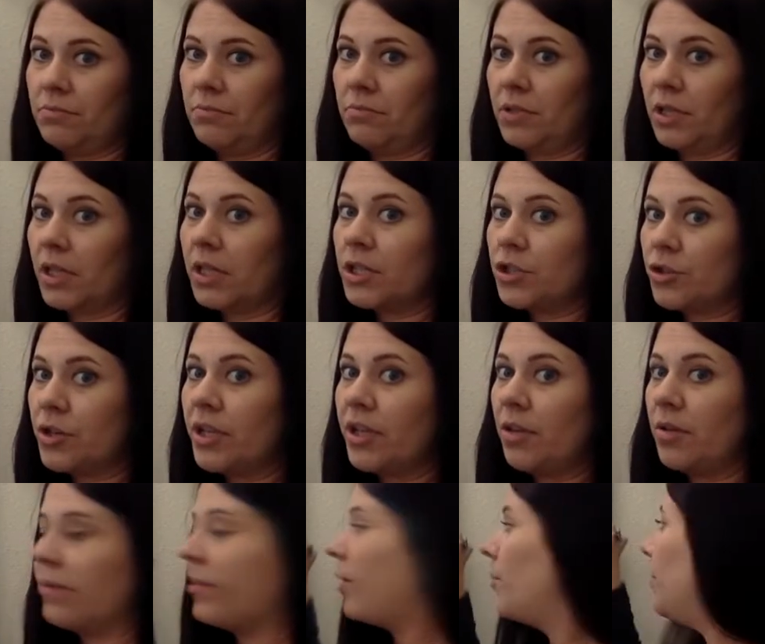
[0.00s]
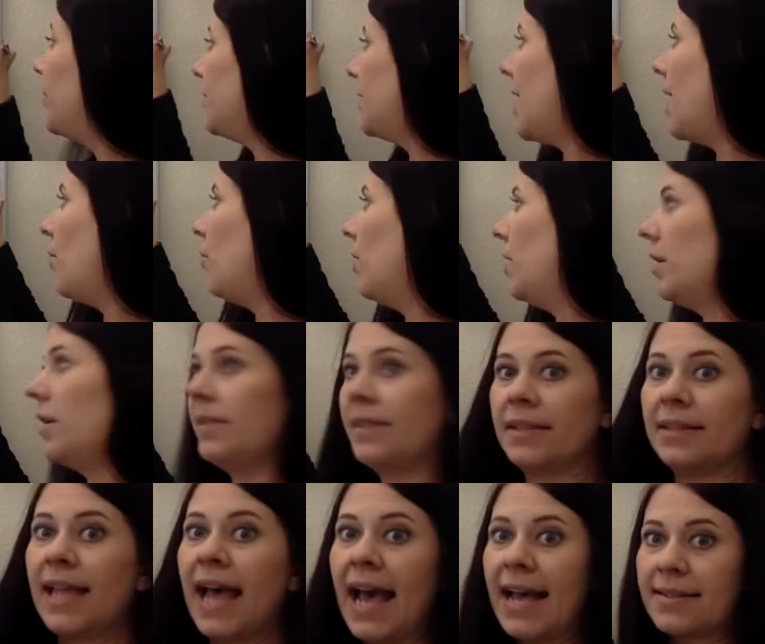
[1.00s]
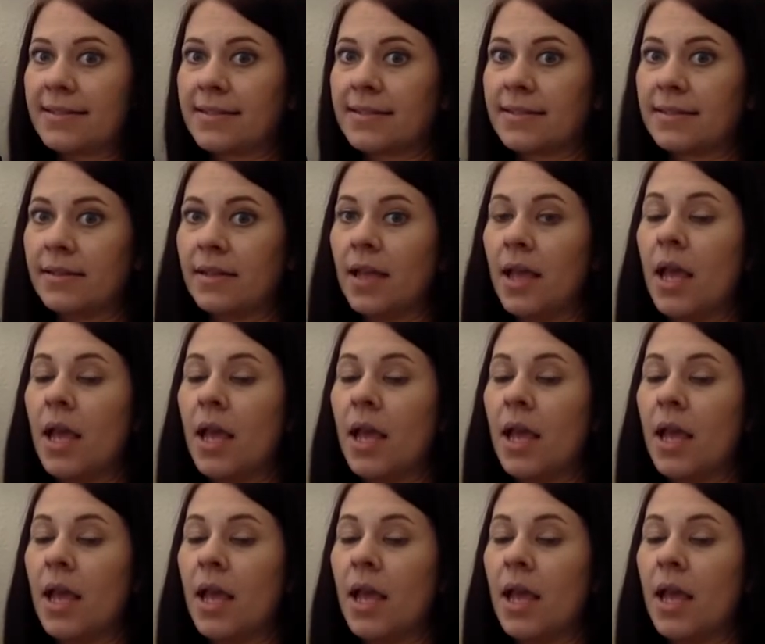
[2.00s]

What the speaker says: they're going to trick you and they'll put that one at the last,